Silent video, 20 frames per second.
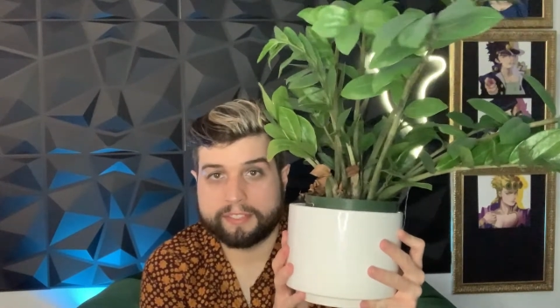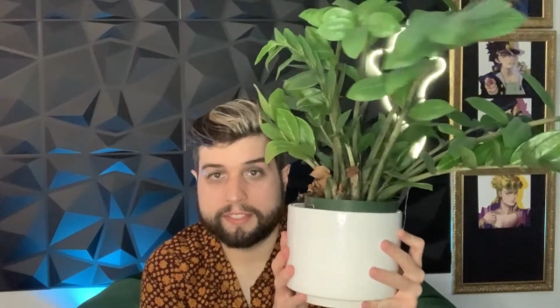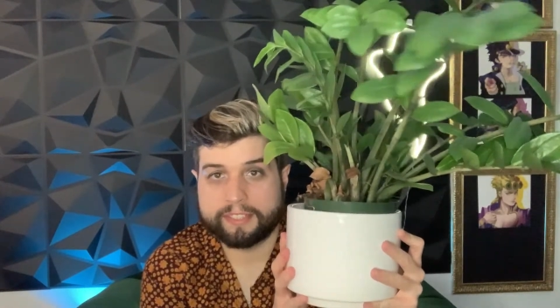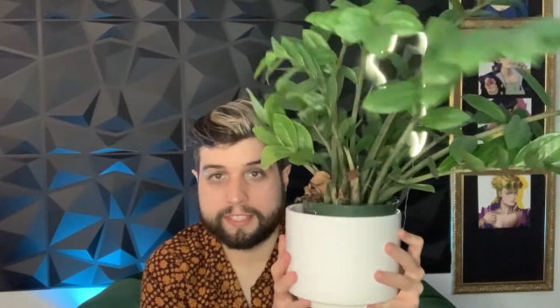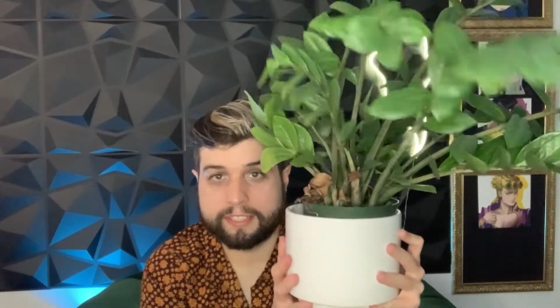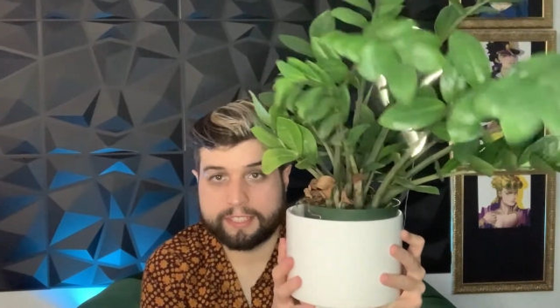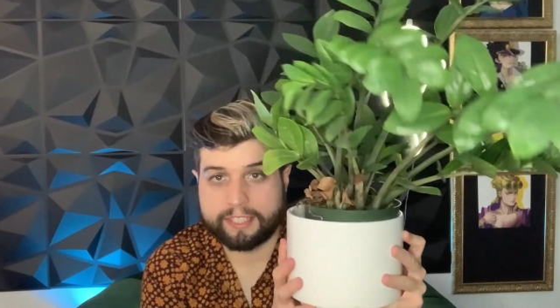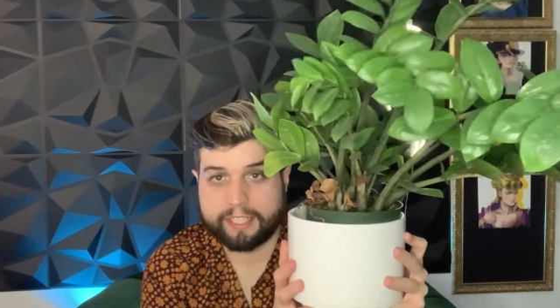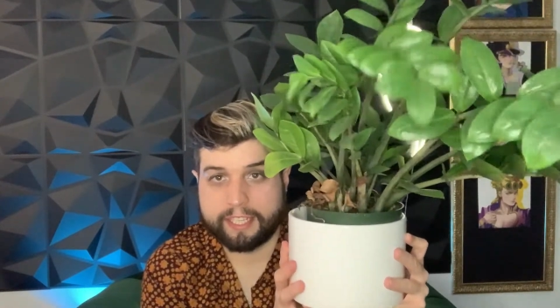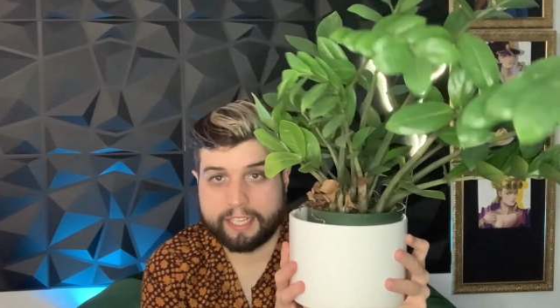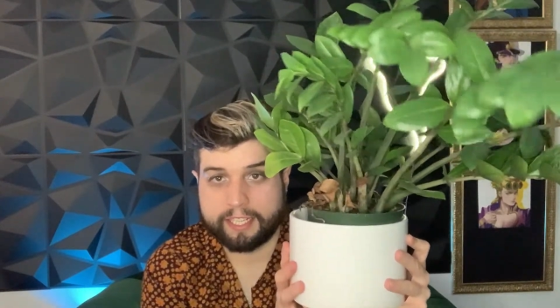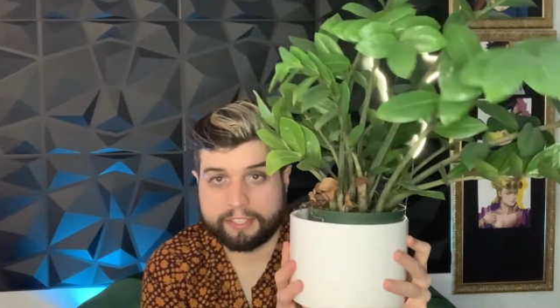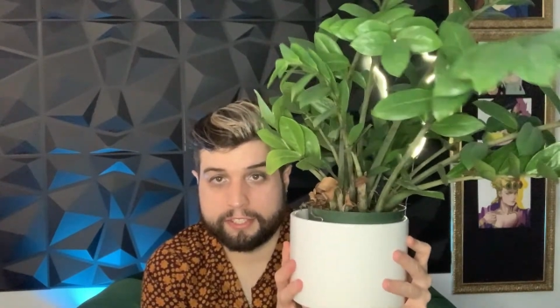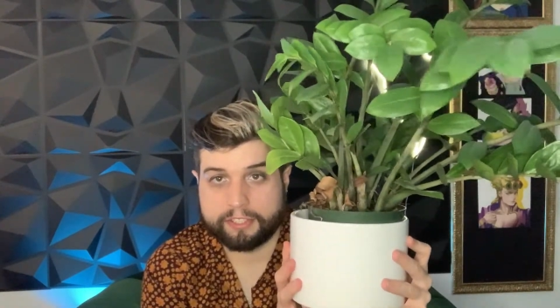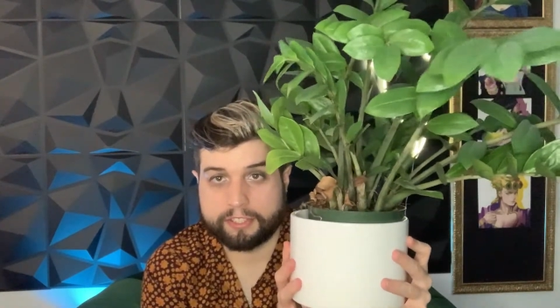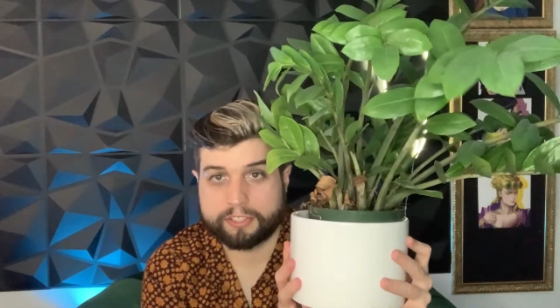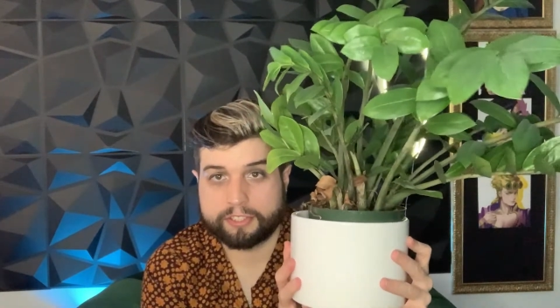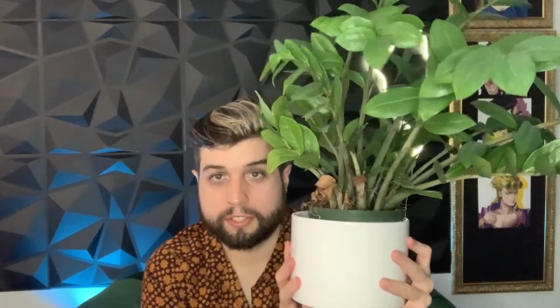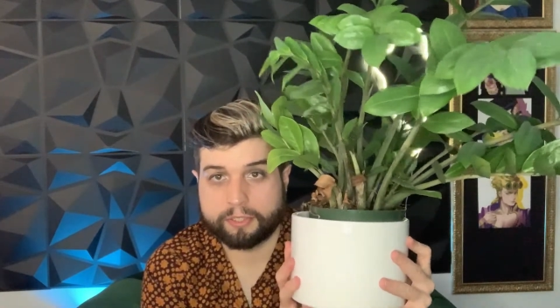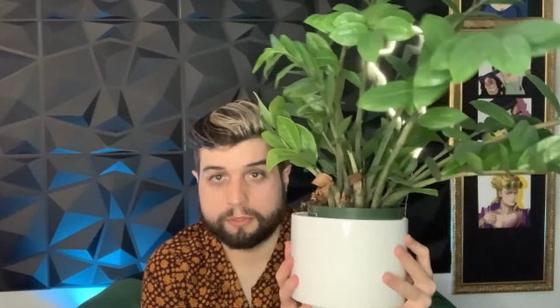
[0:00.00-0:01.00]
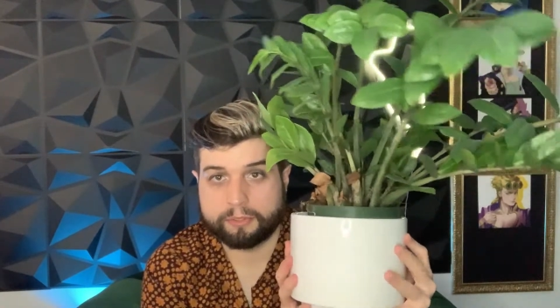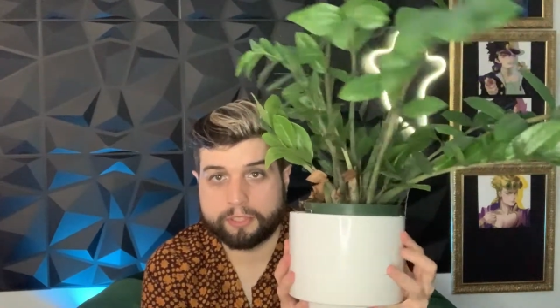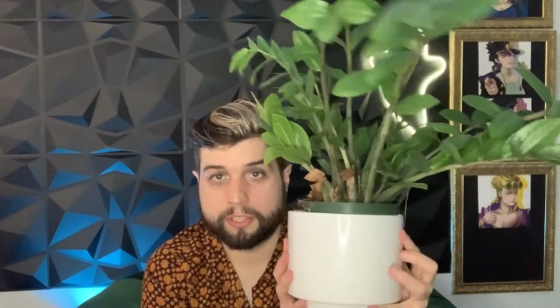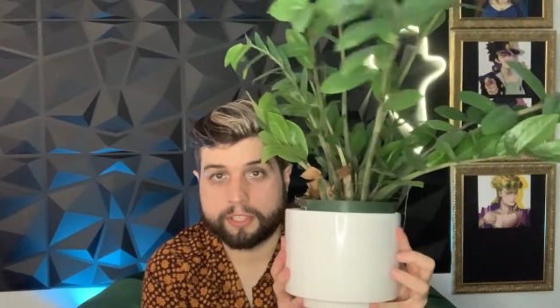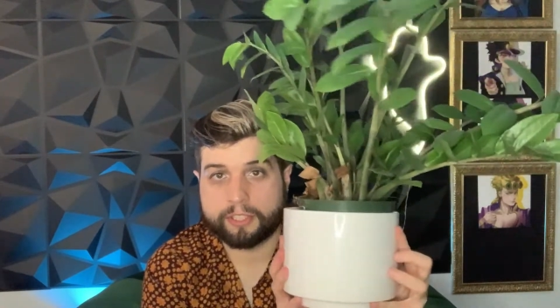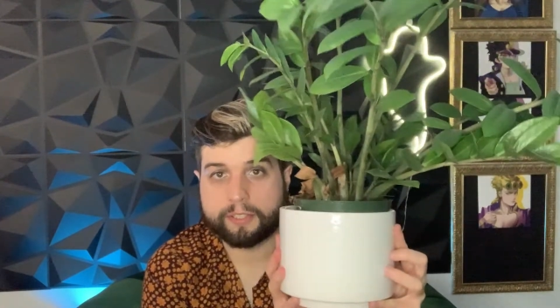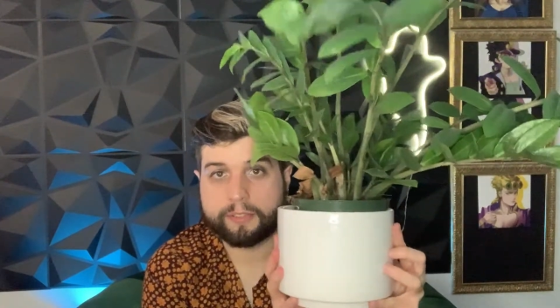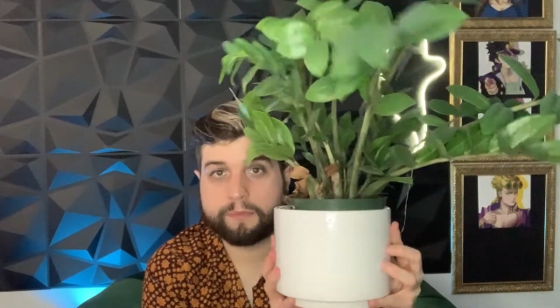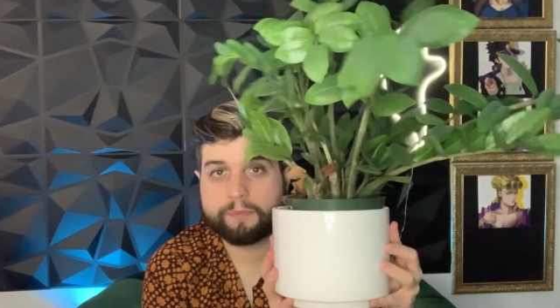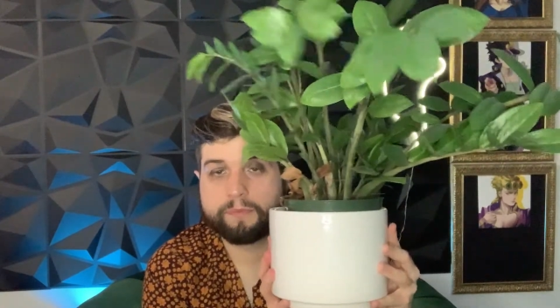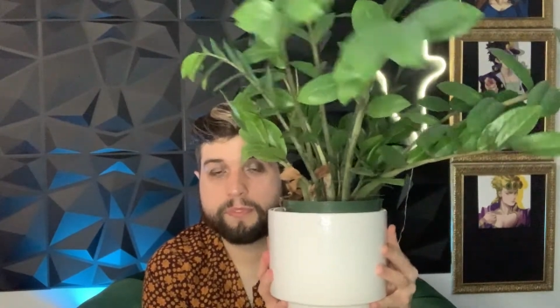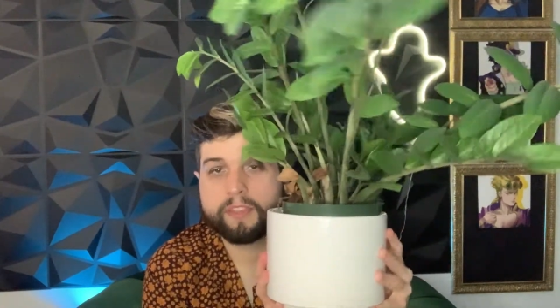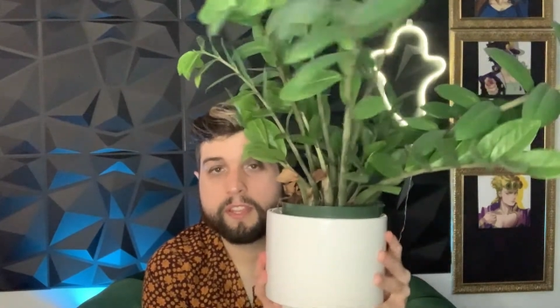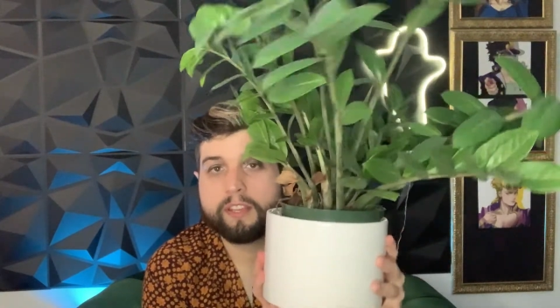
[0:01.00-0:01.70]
ZZ that I just showed y'all.